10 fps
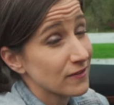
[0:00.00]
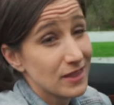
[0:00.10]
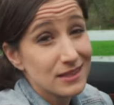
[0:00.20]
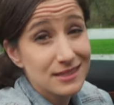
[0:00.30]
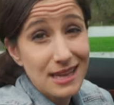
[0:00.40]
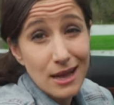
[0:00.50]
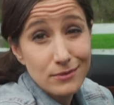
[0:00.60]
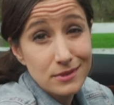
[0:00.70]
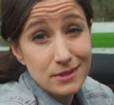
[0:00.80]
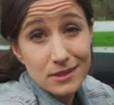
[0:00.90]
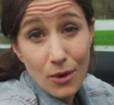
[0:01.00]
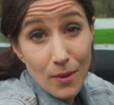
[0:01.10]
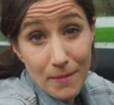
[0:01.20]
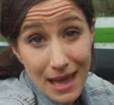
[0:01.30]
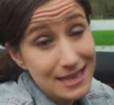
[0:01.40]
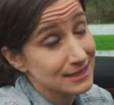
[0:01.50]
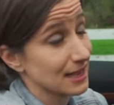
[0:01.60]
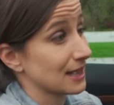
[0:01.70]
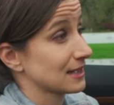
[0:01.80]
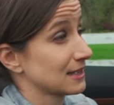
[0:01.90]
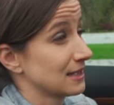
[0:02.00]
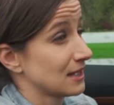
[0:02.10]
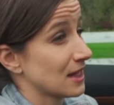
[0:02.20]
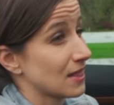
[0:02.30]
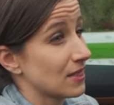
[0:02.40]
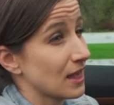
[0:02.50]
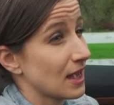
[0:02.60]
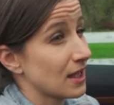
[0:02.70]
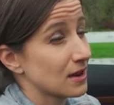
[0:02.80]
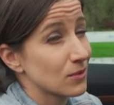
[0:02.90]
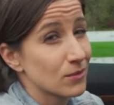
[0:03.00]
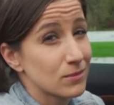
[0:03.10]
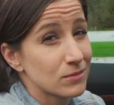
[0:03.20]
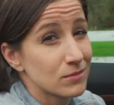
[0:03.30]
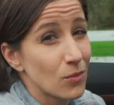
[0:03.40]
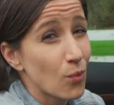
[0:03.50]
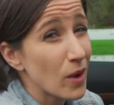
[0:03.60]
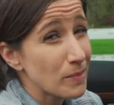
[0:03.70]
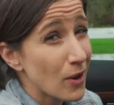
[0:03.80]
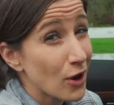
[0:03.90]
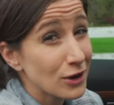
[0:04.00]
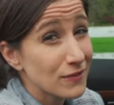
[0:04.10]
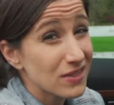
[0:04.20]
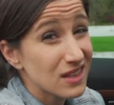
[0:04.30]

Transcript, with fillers: of this sounds so amazing, then what part of